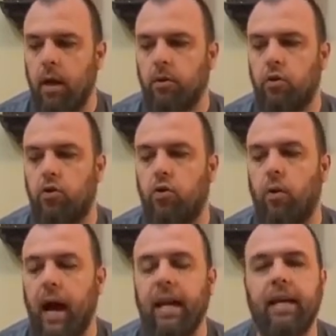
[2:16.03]
to
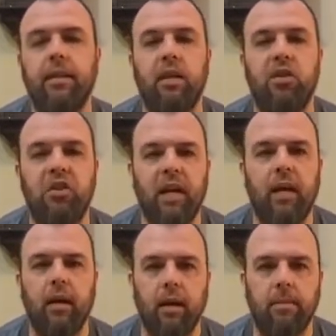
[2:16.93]
try to get to
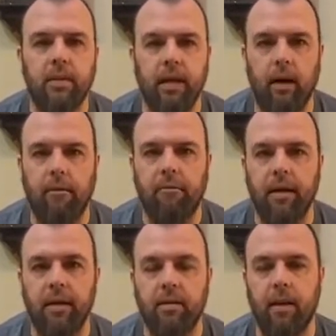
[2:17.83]
Shingen himself in
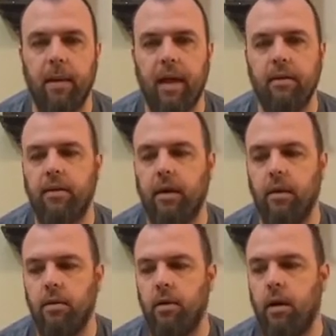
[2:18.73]
his command
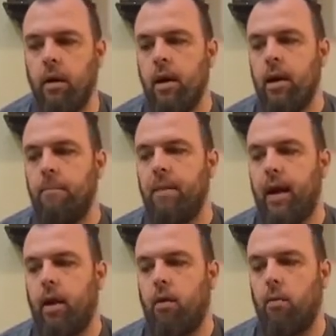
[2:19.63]
tent.
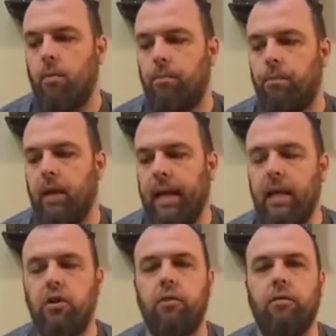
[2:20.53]
Now,
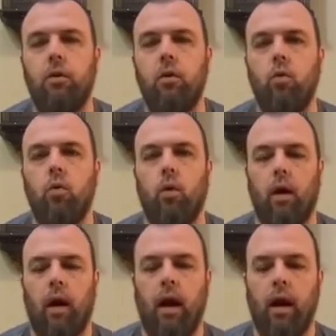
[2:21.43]
each of you
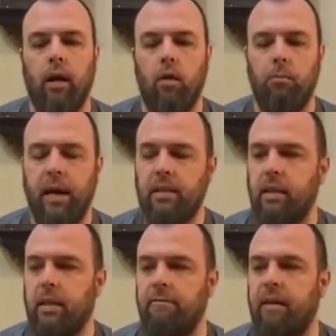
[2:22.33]

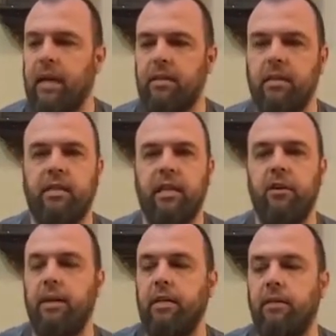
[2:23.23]
basically fights a
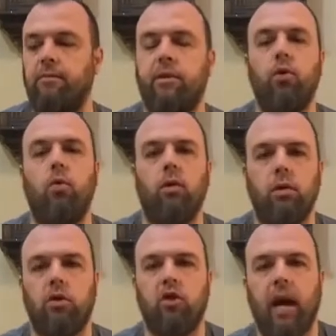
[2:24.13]
series of
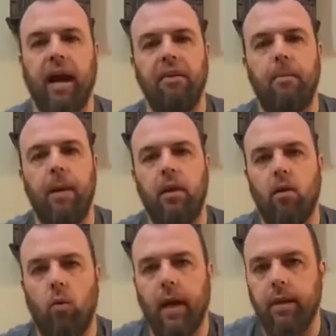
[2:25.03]
duels trying to make
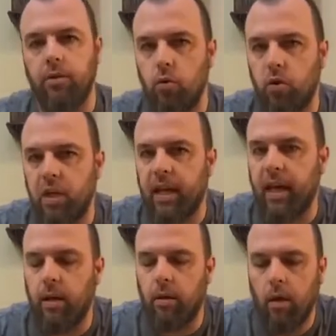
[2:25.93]
your way to Shingen.